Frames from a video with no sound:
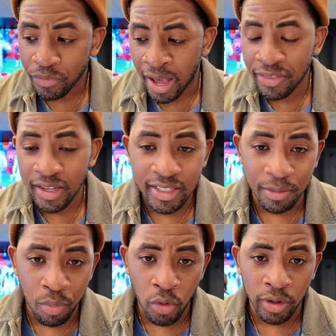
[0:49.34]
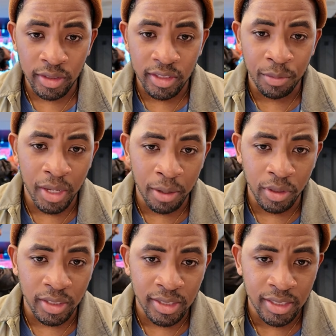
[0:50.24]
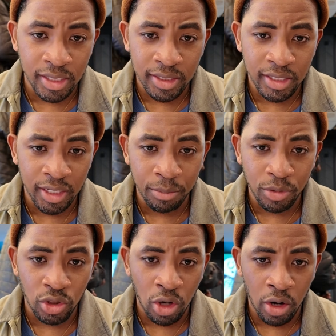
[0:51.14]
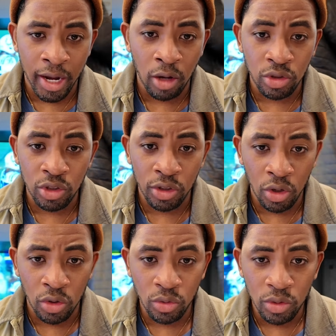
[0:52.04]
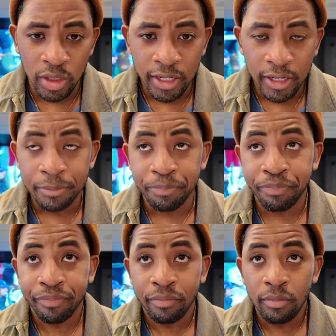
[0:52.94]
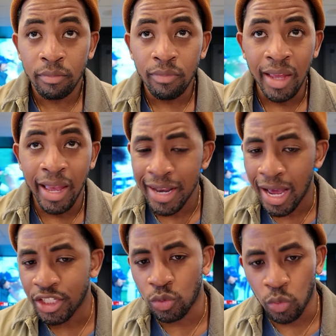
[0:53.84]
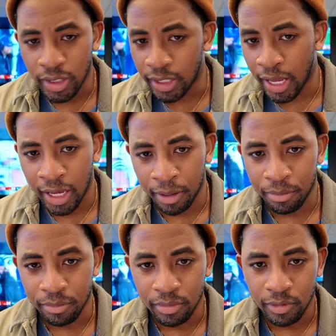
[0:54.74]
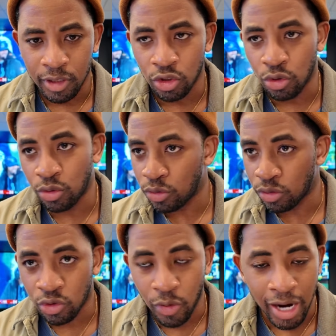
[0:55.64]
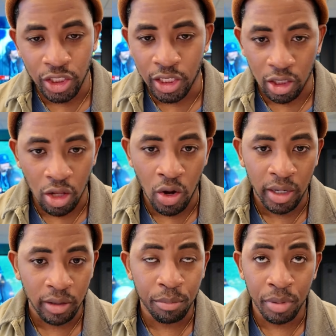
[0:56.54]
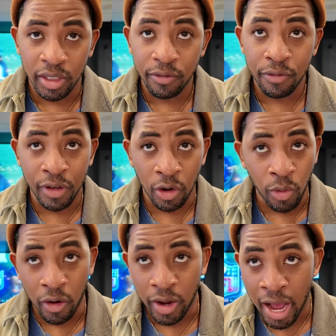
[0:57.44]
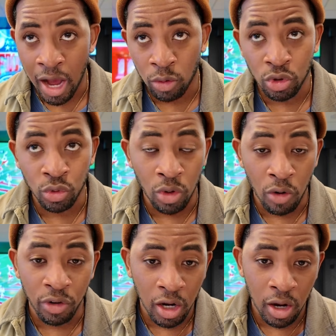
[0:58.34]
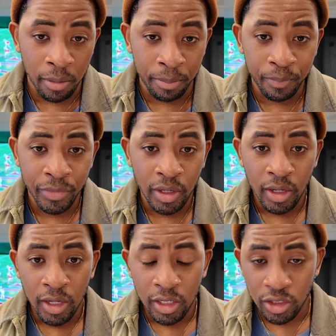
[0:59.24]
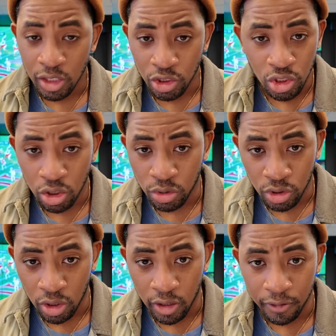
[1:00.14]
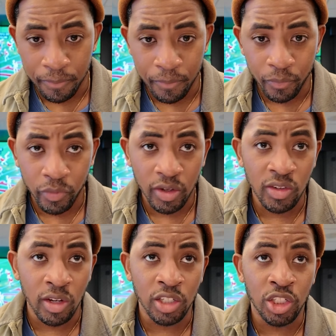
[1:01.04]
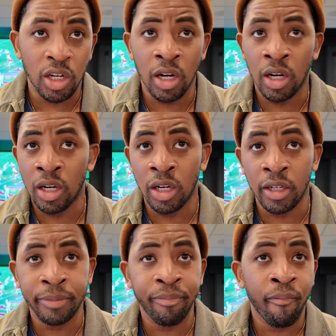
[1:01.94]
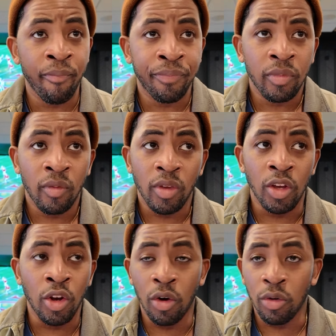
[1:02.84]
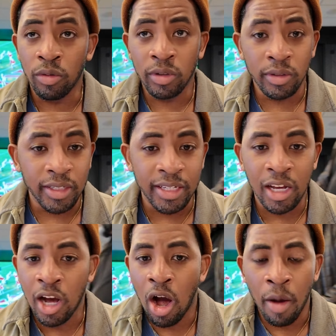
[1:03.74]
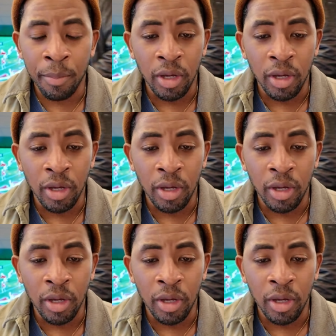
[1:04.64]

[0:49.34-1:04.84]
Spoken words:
I think it's important to be able to see a team start out slow and not just win the game because you're scratching and clawing, but figure out how to overcome such a slow start, such a, you know, caught